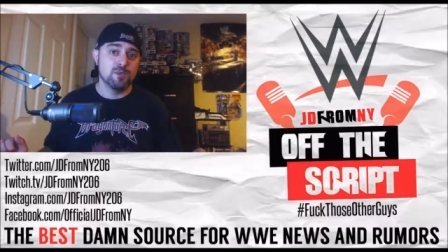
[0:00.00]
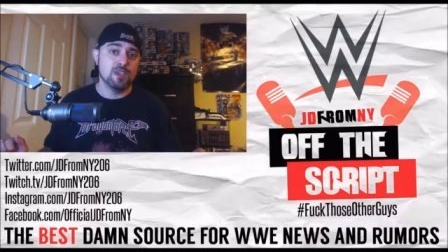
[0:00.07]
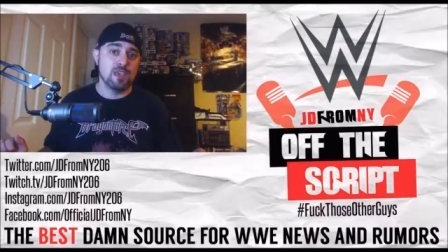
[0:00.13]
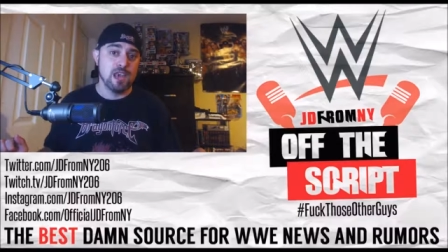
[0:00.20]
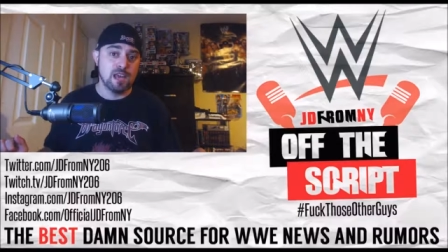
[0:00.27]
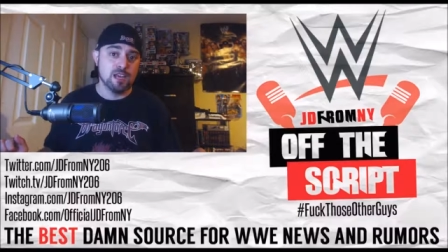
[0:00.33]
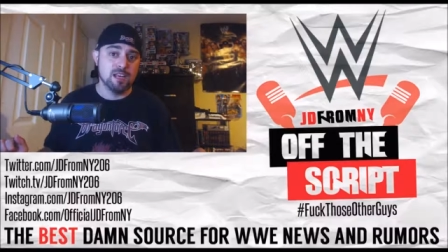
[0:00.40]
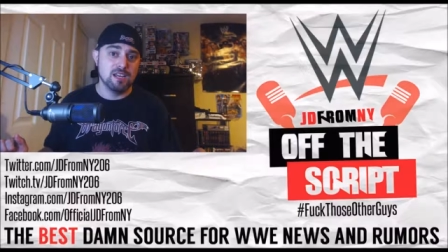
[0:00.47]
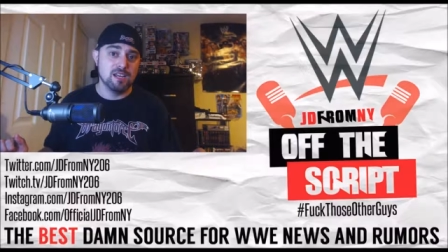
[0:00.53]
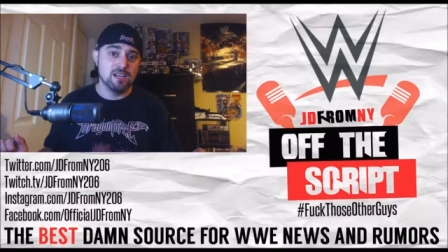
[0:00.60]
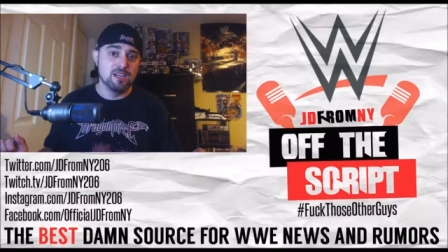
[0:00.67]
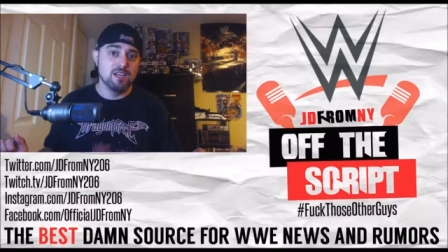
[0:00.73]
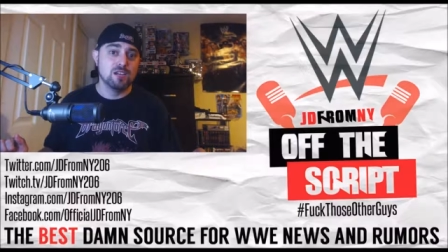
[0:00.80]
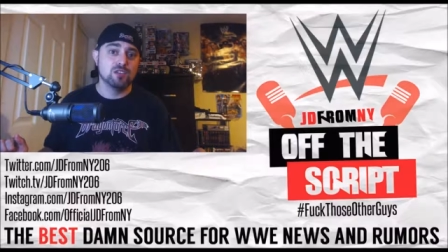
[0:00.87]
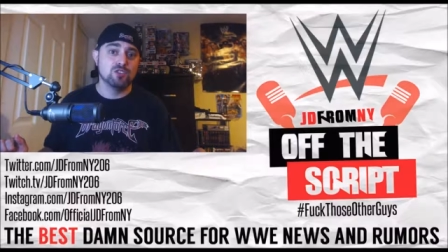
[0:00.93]
to be
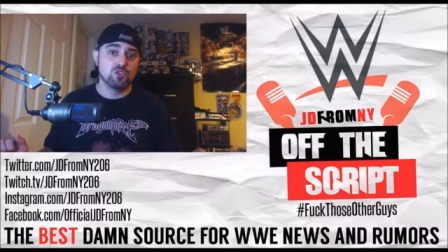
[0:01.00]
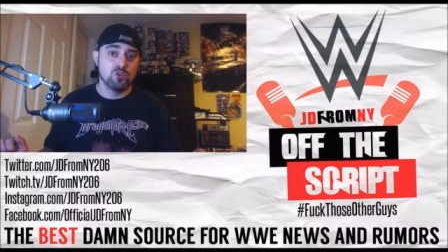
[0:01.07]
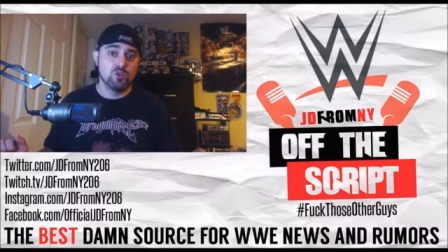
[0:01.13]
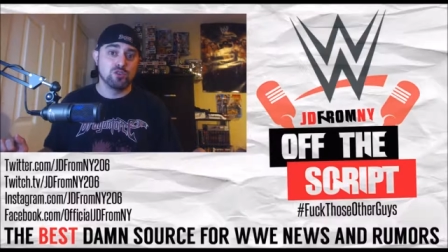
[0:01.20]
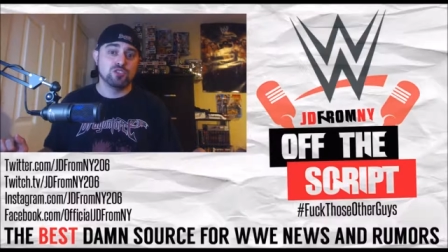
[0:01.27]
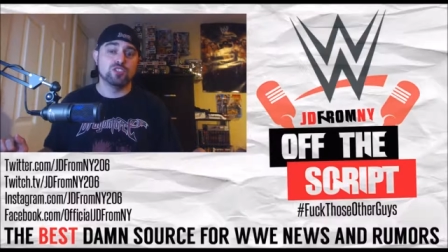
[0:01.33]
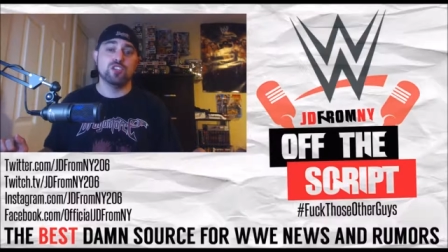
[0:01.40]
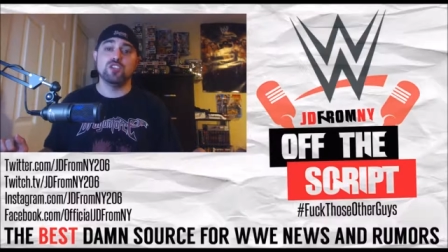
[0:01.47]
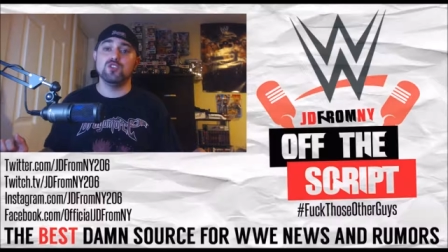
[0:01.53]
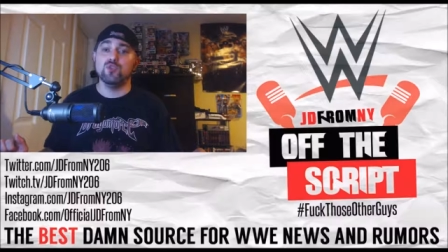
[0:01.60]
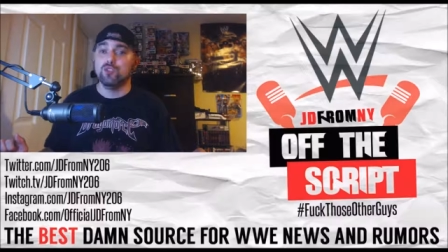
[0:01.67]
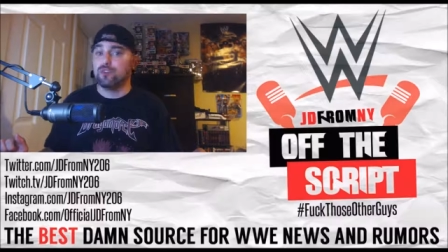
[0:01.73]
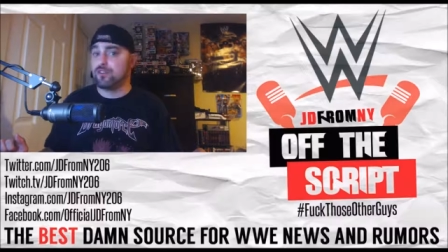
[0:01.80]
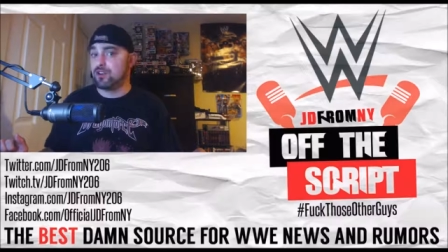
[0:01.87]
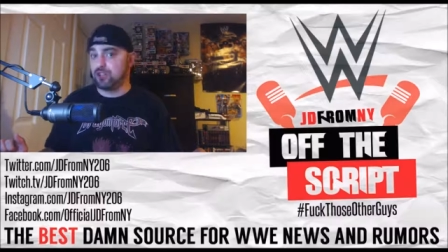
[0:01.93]
heading towards the
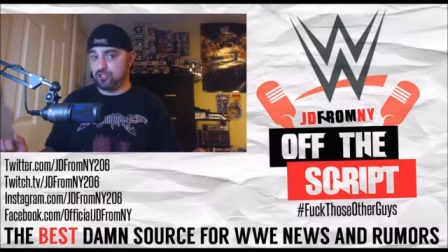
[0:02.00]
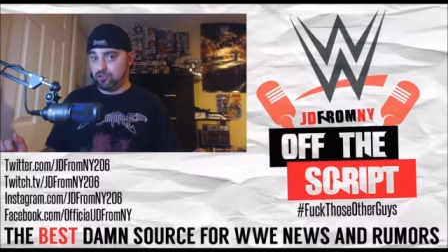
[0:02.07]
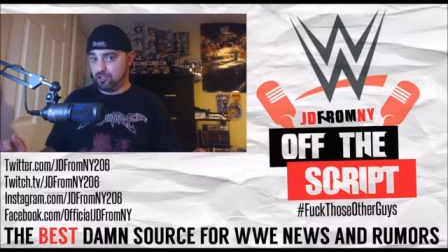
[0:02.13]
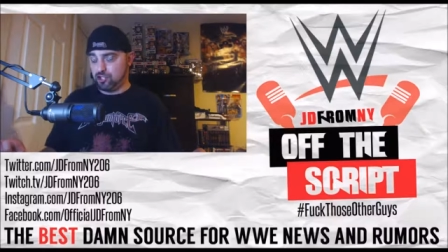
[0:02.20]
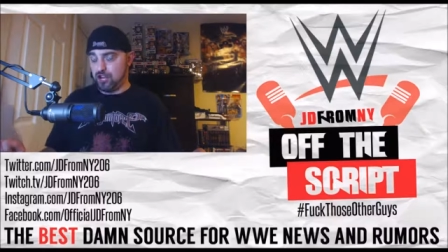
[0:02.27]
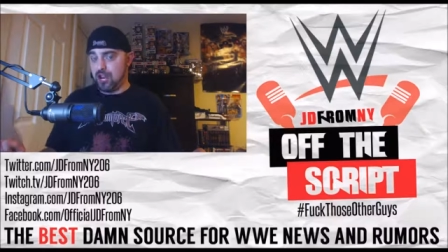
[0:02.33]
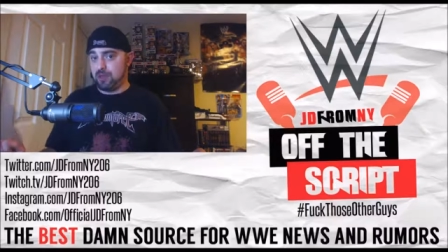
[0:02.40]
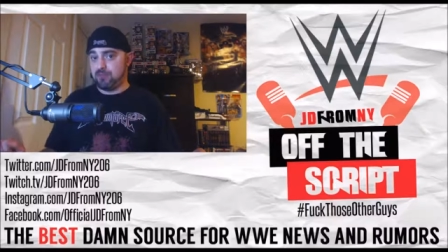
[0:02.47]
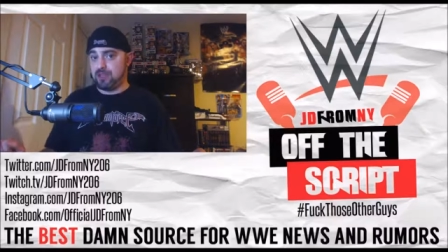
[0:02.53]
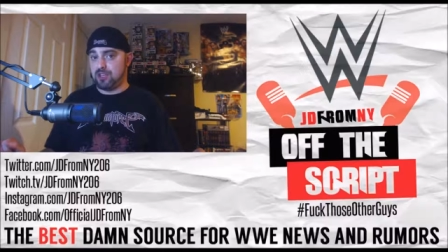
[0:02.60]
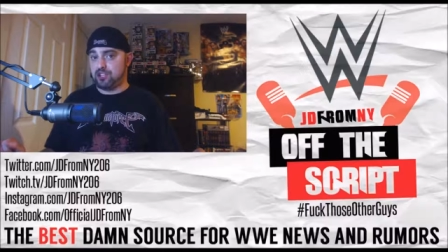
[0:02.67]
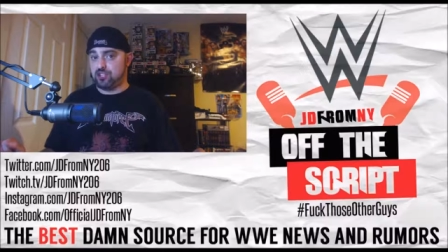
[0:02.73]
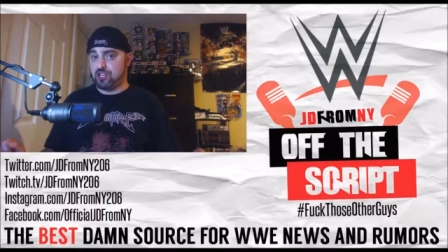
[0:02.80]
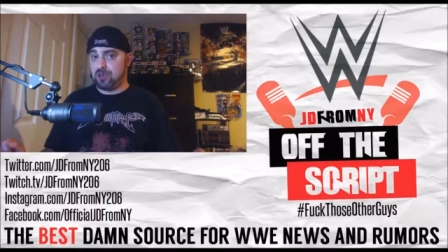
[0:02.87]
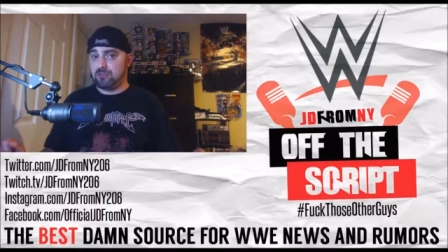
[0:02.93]
Universal
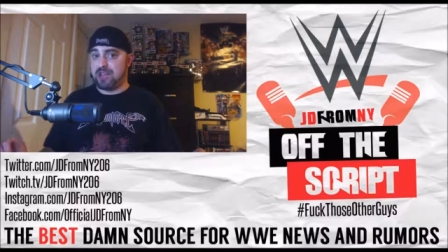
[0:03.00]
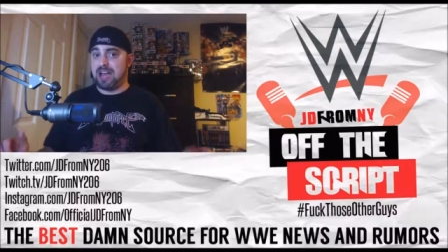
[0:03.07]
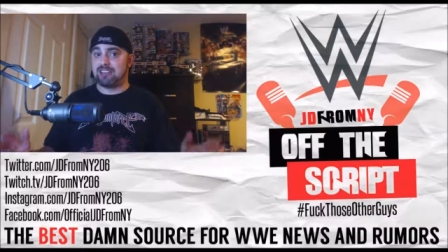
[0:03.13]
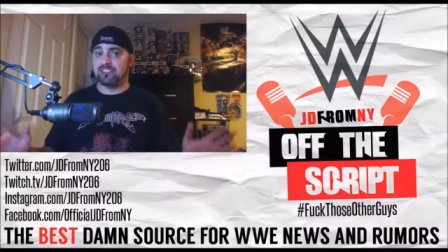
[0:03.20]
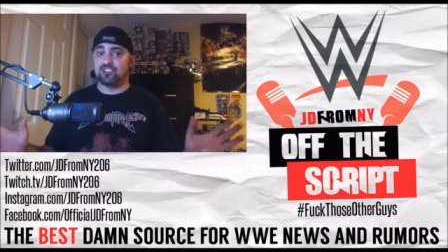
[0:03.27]
Championship